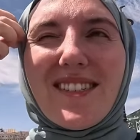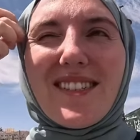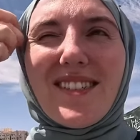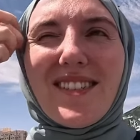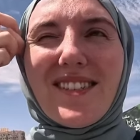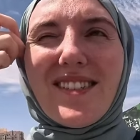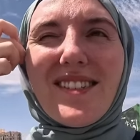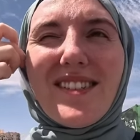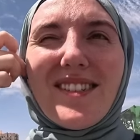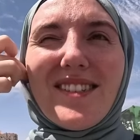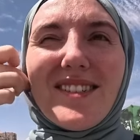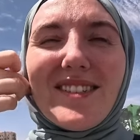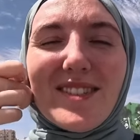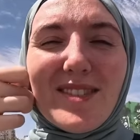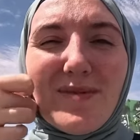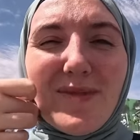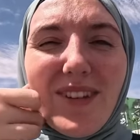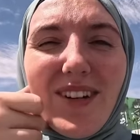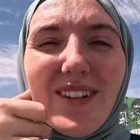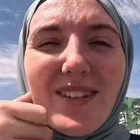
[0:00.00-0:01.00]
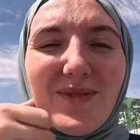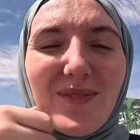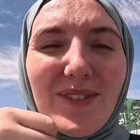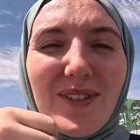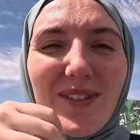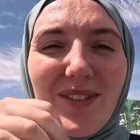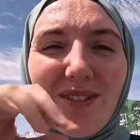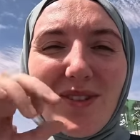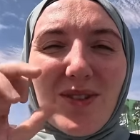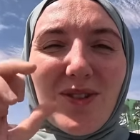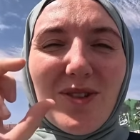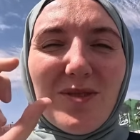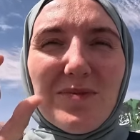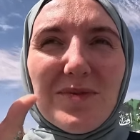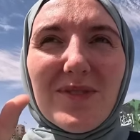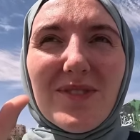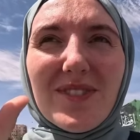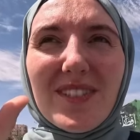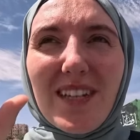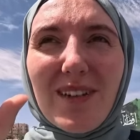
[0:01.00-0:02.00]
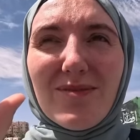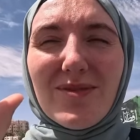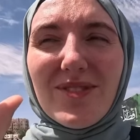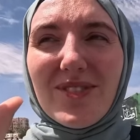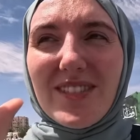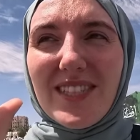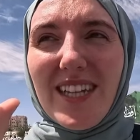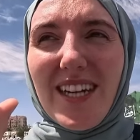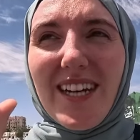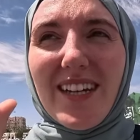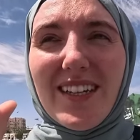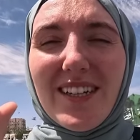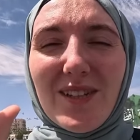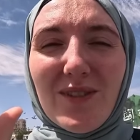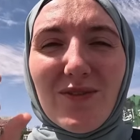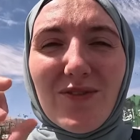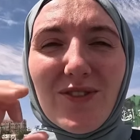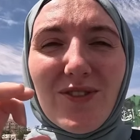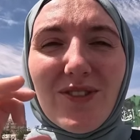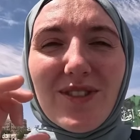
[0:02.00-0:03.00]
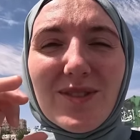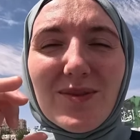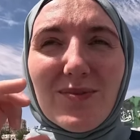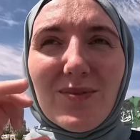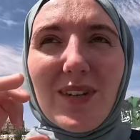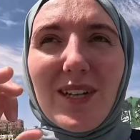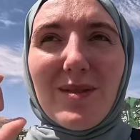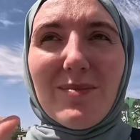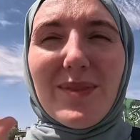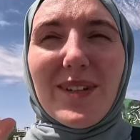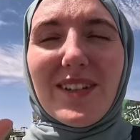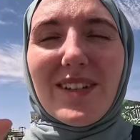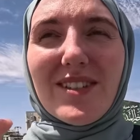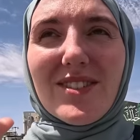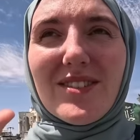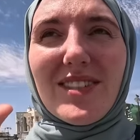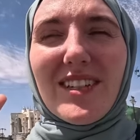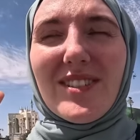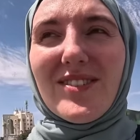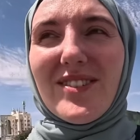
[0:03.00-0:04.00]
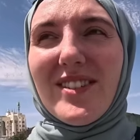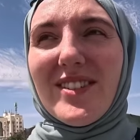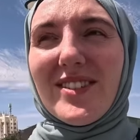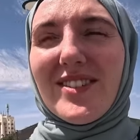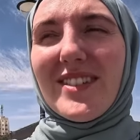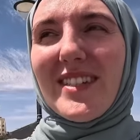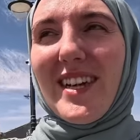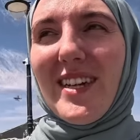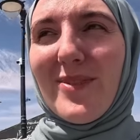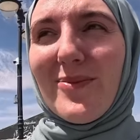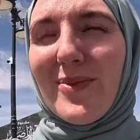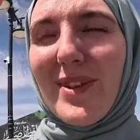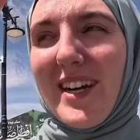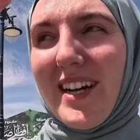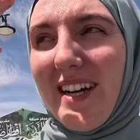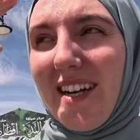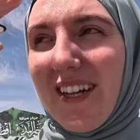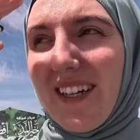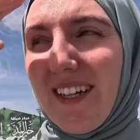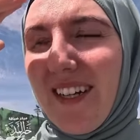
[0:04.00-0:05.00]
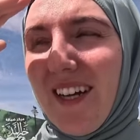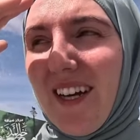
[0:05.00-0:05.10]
So to be honest with you, the GoPro is absolutely tiny, the phone is way bigger, so I don't understand why